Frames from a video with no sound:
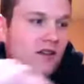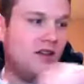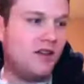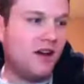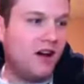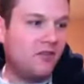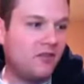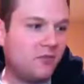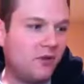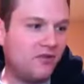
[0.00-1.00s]
And
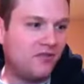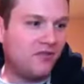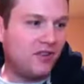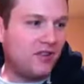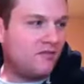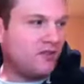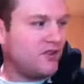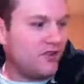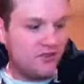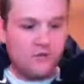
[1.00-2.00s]
this one's for
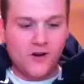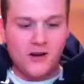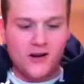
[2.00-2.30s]
you,